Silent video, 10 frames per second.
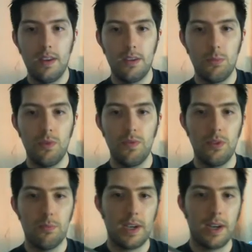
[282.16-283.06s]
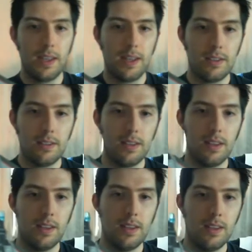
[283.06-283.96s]
You just move those back like that, so
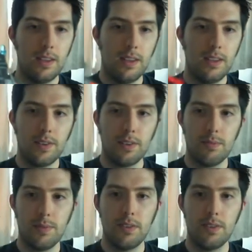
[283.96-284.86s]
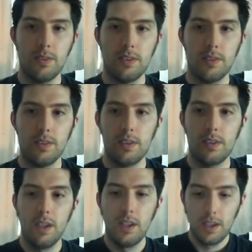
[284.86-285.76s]
that then you've got some nice gun turrets.
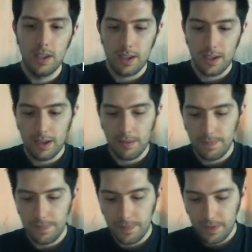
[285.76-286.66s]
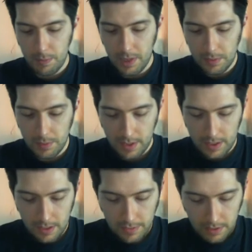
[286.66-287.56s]
The base mode
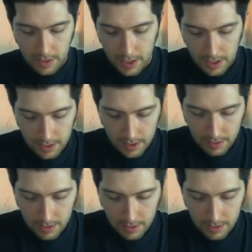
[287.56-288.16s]
itself is quite nice. I